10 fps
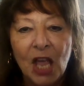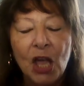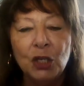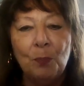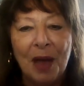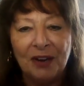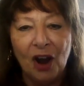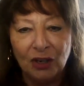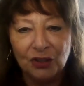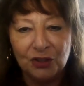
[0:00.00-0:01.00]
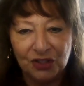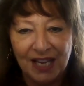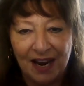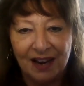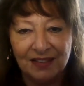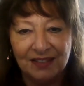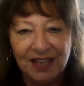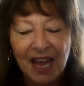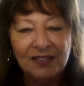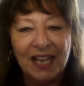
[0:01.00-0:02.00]
You better understand
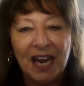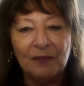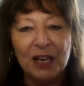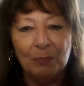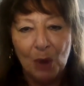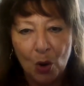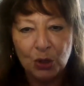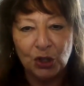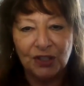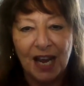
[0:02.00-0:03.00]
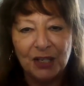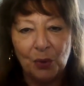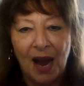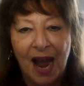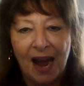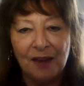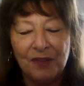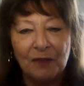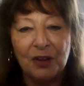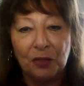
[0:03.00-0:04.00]
that every emotion that you
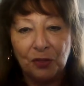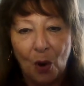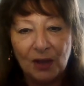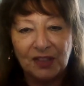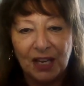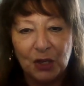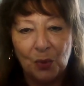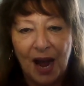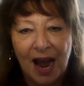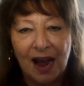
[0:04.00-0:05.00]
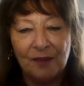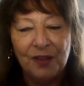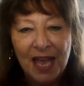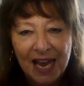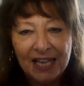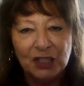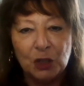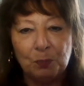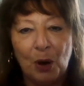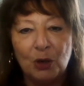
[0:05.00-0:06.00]
have, every thought that you have in
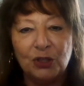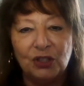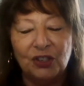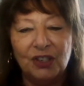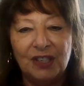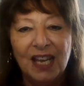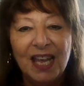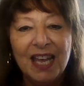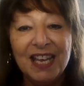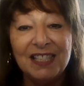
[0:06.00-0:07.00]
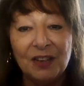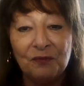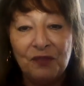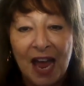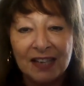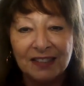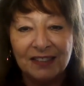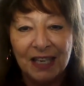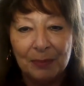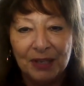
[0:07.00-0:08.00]
this personhood is in fact a
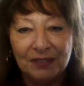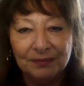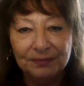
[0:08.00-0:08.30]
demon.